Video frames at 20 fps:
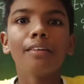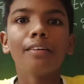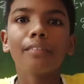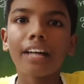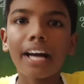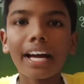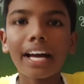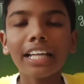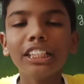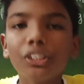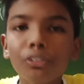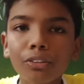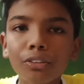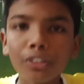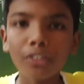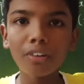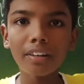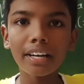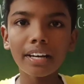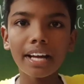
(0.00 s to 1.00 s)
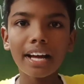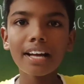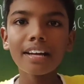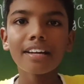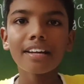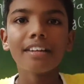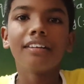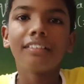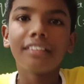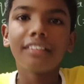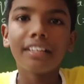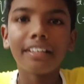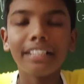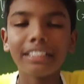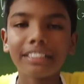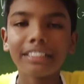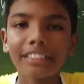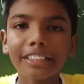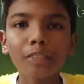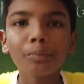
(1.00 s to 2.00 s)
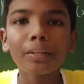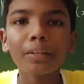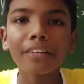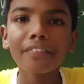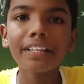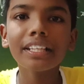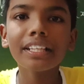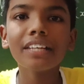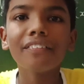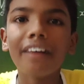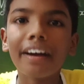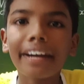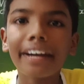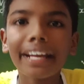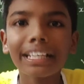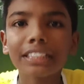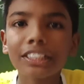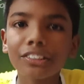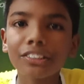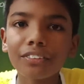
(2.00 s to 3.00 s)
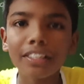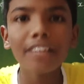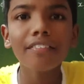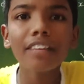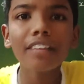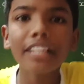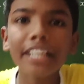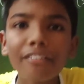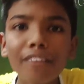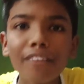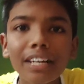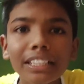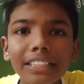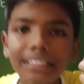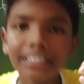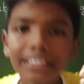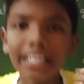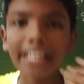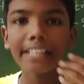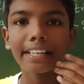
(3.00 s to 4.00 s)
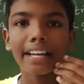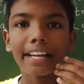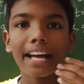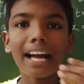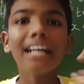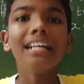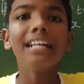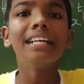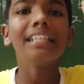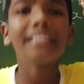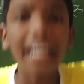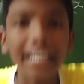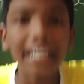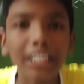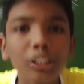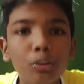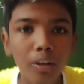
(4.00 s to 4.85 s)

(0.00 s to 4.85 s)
guys, you know na, the distance between the vertices only will give us a side na. That is